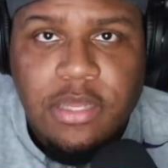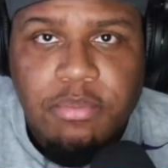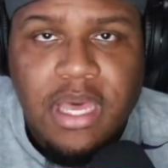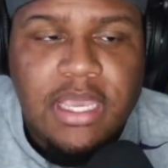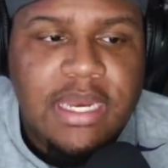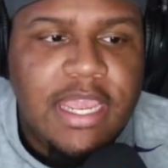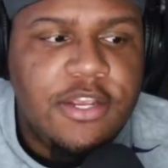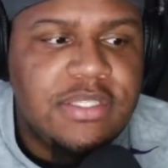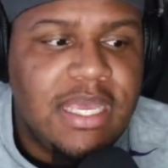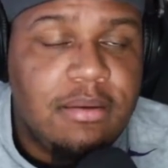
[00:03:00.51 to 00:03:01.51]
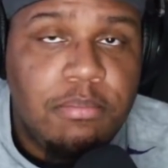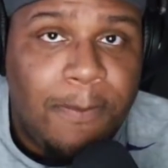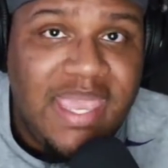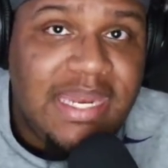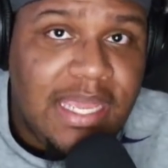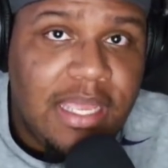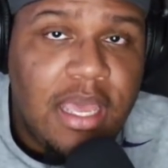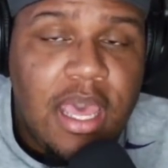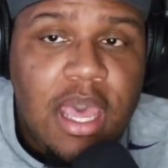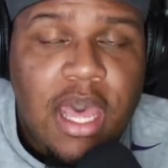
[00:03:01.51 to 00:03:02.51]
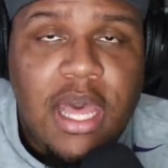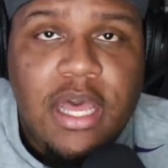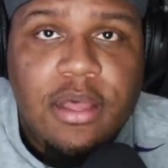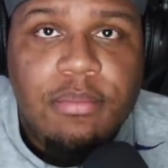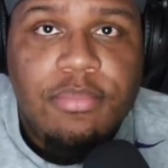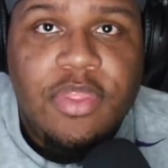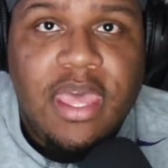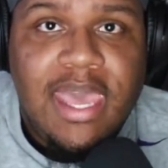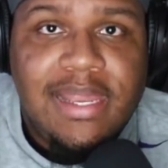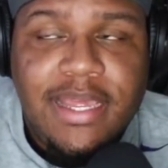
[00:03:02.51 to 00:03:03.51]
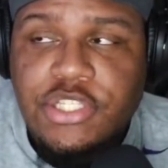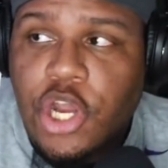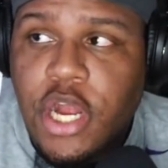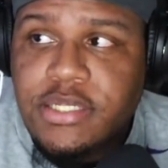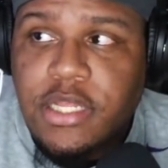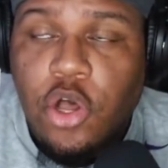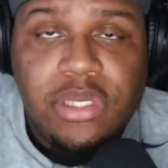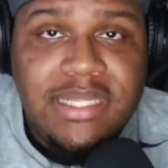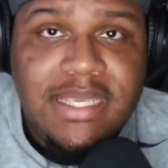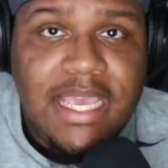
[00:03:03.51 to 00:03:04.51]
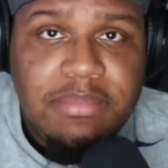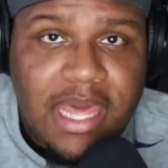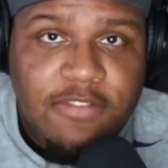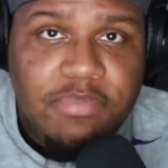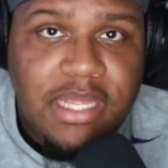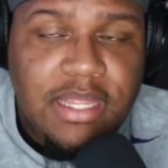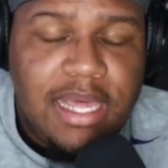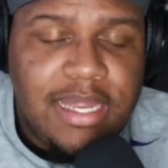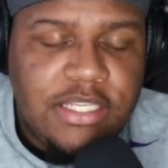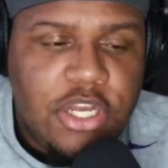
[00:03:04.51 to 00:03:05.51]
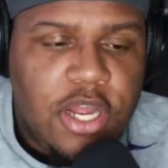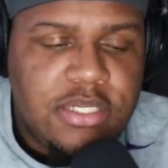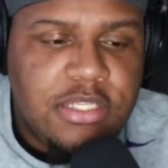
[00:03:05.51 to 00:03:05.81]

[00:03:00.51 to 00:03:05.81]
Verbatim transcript: Buccaneers and beating um, the L A Chargers, the only team that have beat the L A Chargers.